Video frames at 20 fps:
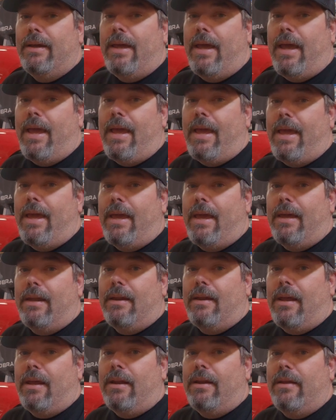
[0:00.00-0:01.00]

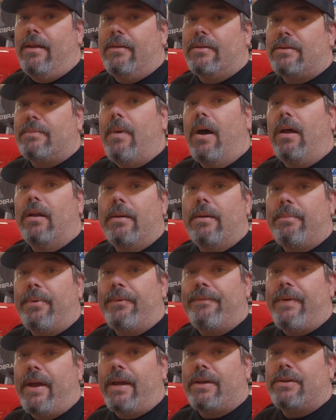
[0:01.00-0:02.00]
And any of the small
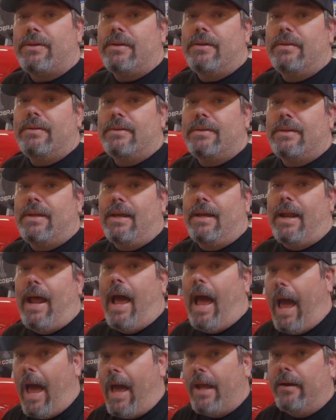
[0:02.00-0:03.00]
imperfections that
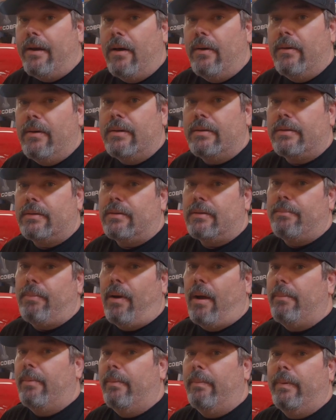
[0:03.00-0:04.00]
I notice
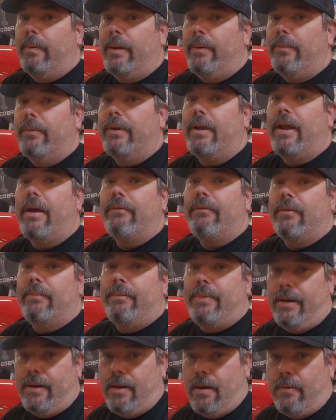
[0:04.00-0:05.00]
probably will never
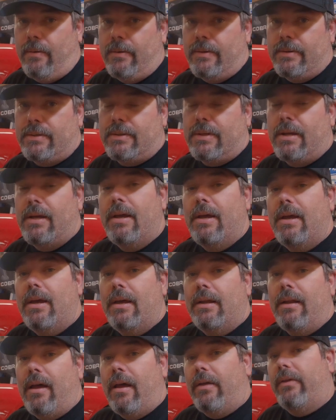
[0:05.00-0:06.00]
be noticed.
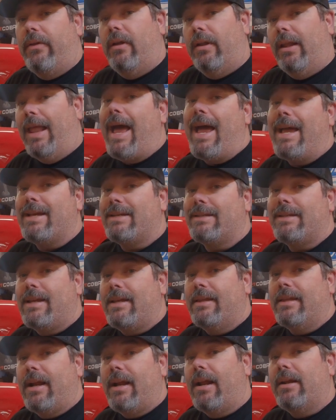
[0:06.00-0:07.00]
Now, the last
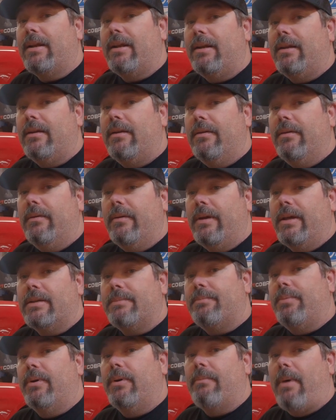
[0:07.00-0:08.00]
thing that I need to do is
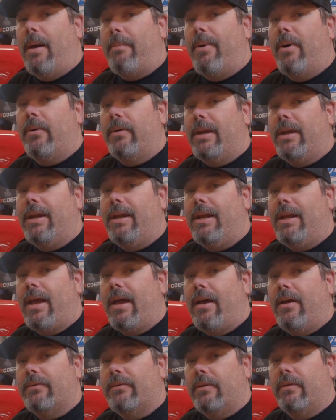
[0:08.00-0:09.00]
put my pony
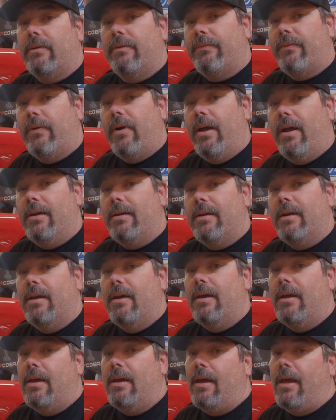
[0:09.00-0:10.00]
decals on the front,
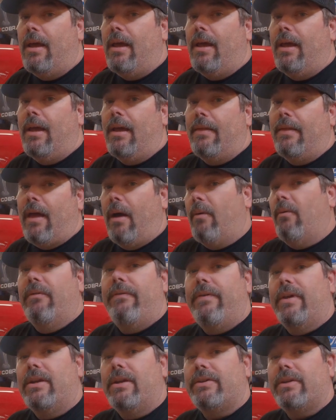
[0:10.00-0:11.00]
and that will
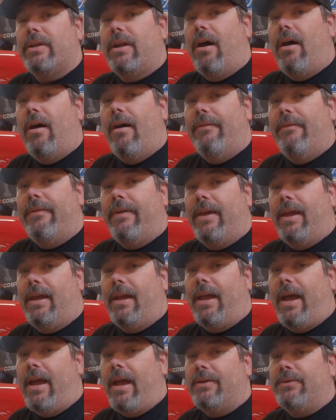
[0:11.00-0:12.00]
finish it off.
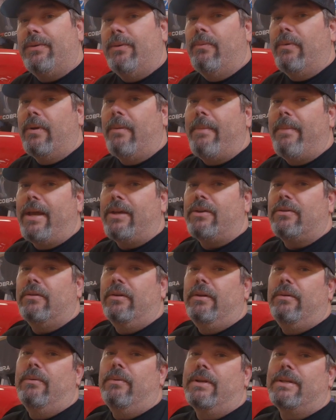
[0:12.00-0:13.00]
And guys, you'll want to make sure
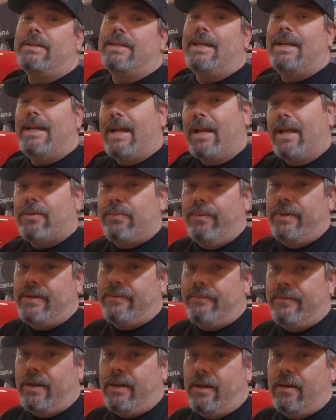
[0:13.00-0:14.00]
you want to see next week's
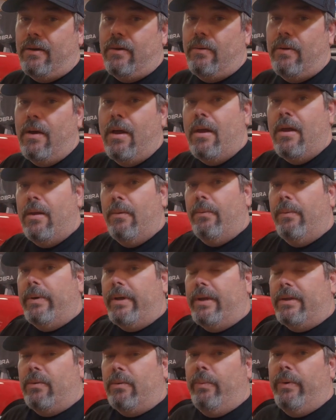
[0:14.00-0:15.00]
video. We'll
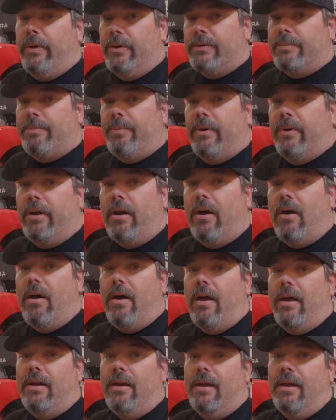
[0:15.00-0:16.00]
get the wheels put
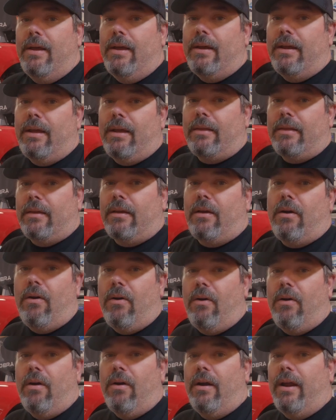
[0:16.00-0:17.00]
on, get the
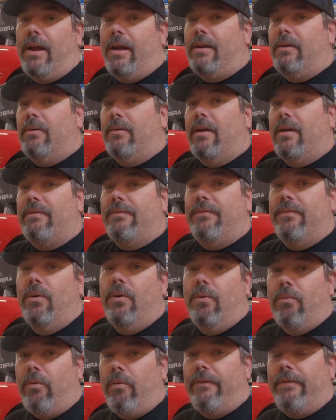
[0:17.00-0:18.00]
car, and do a
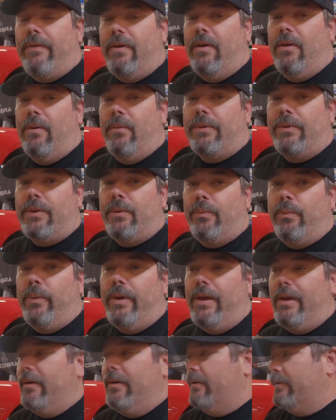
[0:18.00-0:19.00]
full reveal with the
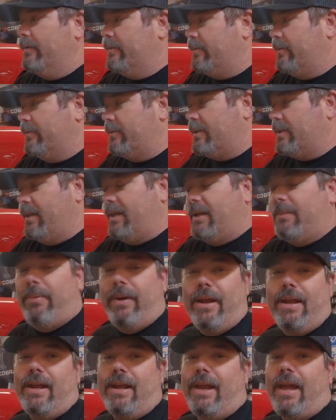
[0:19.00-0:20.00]
wheels. You'll see the
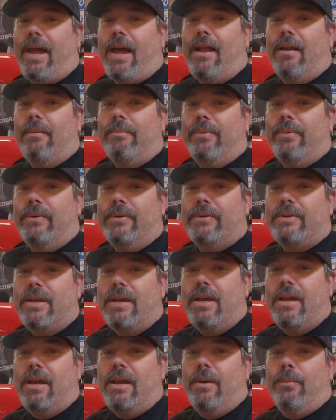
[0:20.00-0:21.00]
painted calipers,
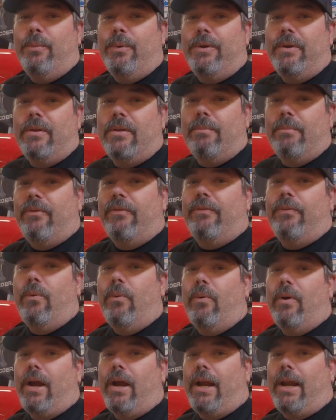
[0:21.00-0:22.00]
and we'll do the
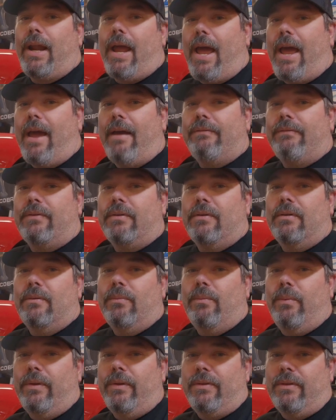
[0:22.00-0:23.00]
before and after
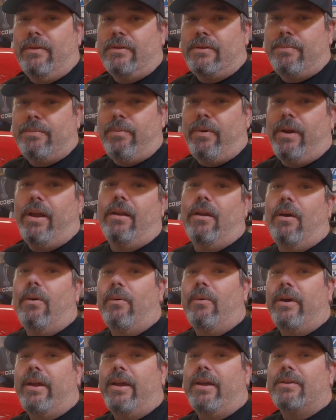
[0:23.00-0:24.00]
with the spring
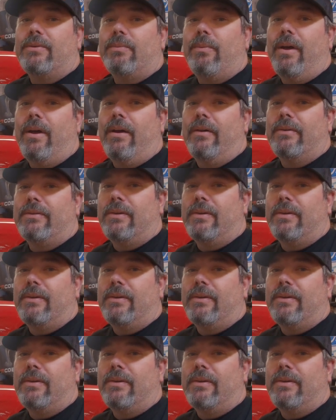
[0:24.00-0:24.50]
lowering as well.